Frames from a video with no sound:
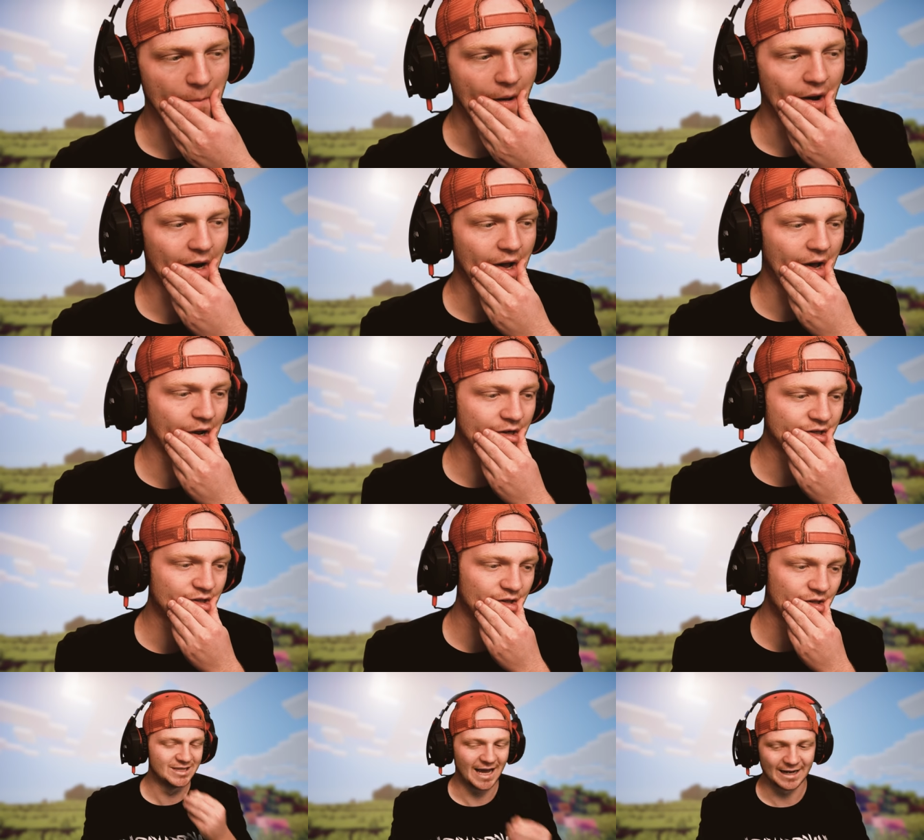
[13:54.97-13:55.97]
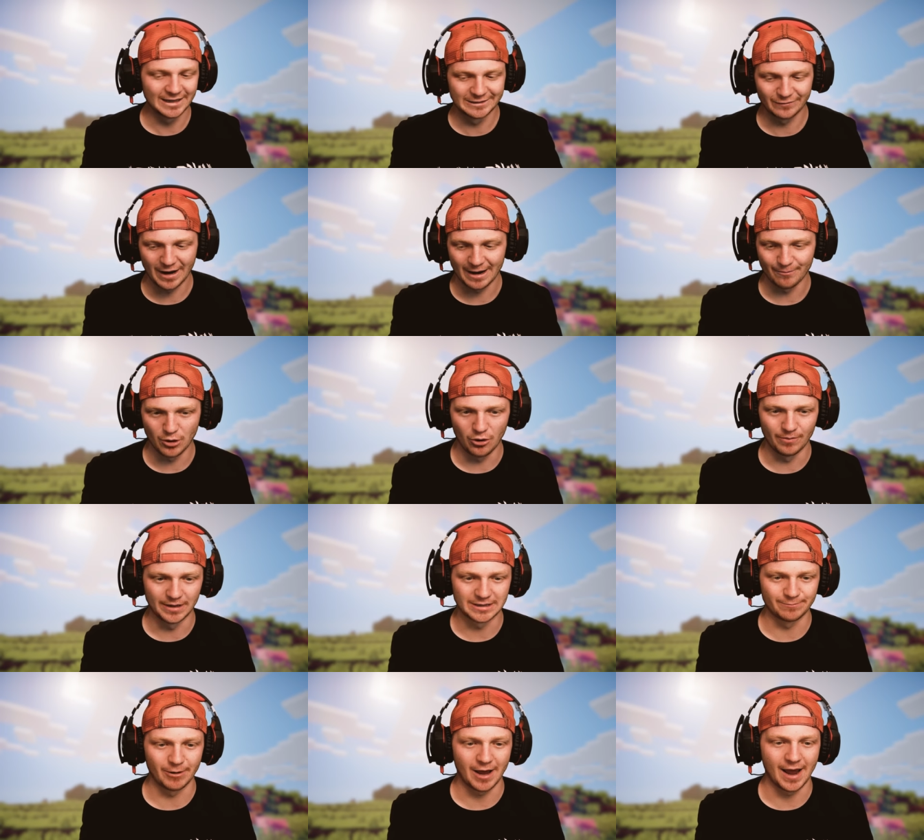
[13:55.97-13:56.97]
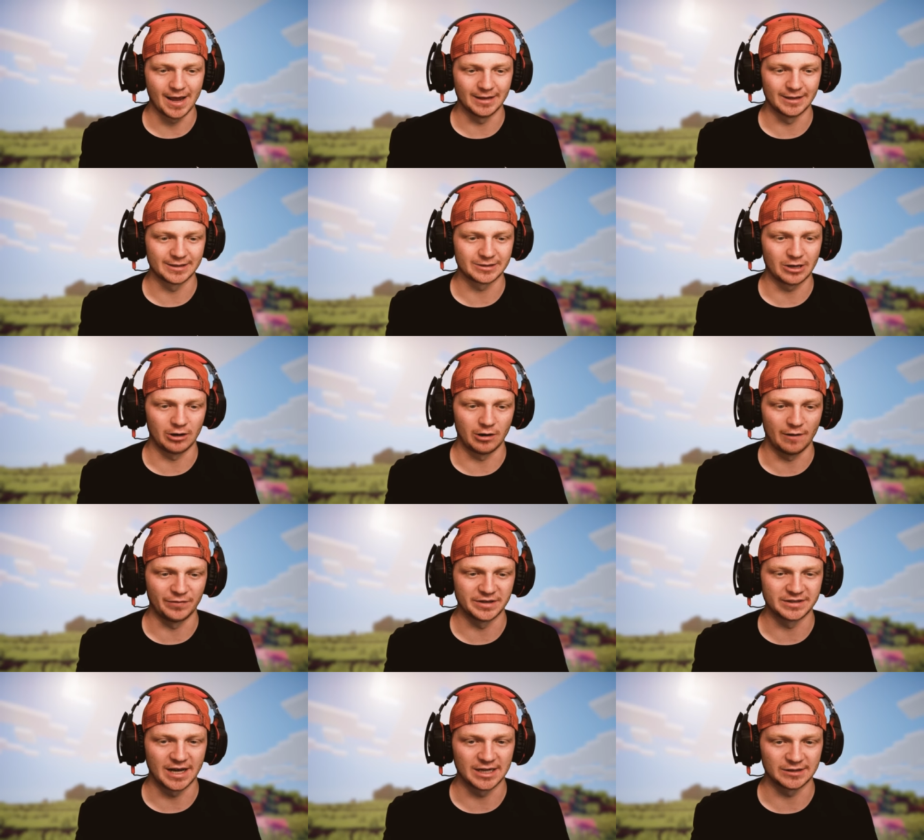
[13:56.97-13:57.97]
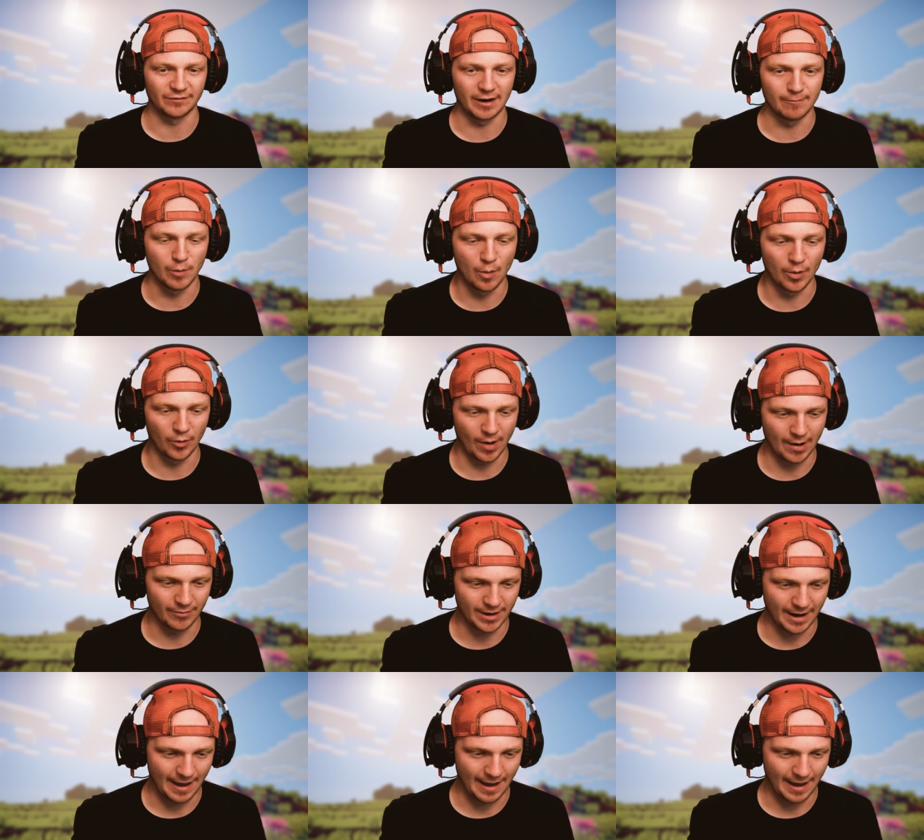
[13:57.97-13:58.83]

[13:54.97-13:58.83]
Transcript: my gosh. Satisfying moments, but hey, let's cut off the satisfying moment right when it